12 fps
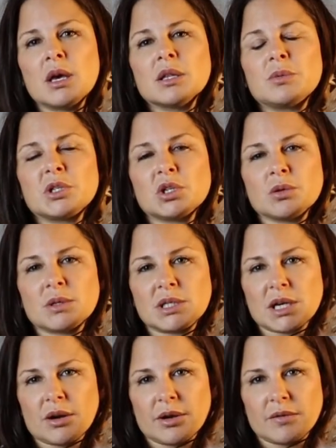The
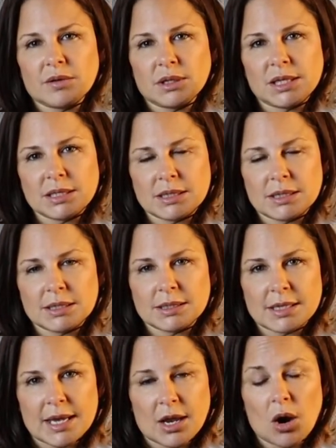pituitary releases
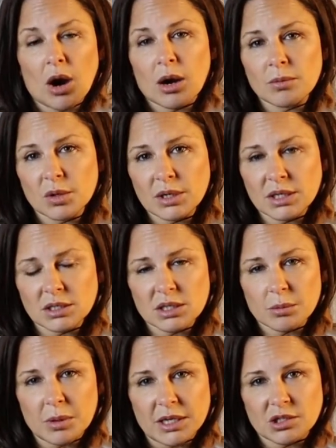a hormone into
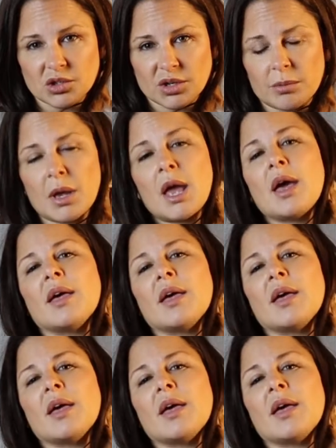the bloodstream